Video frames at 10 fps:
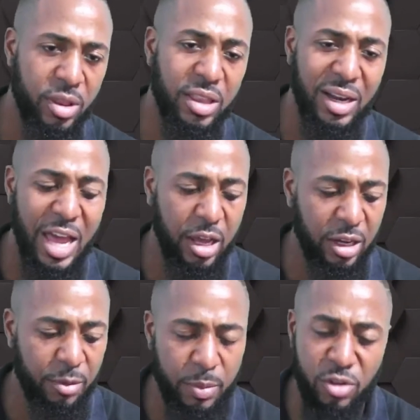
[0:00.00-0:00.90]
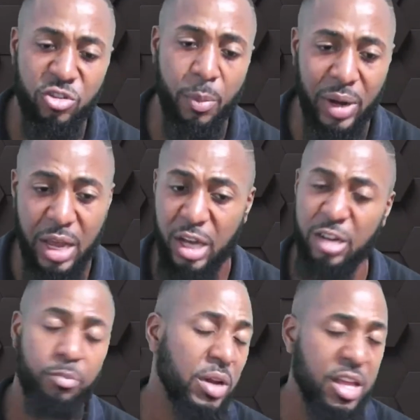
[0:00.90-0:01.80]
Just hit a like on it, people. Just drop a like on
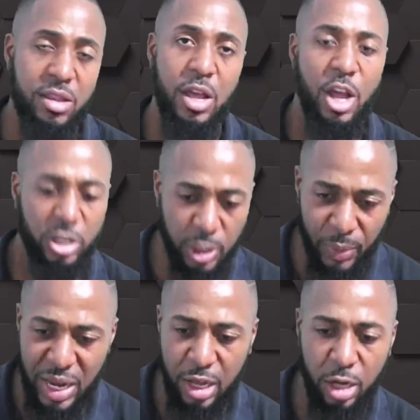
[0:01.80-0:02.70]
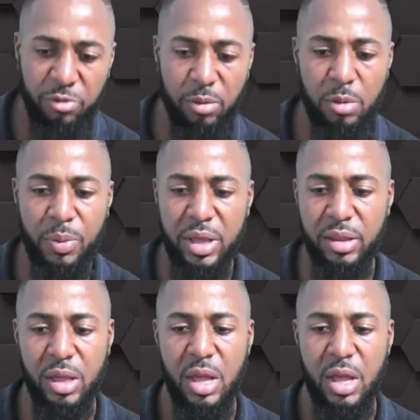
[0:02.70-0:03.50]
it, please. Drop a like on it for me, please.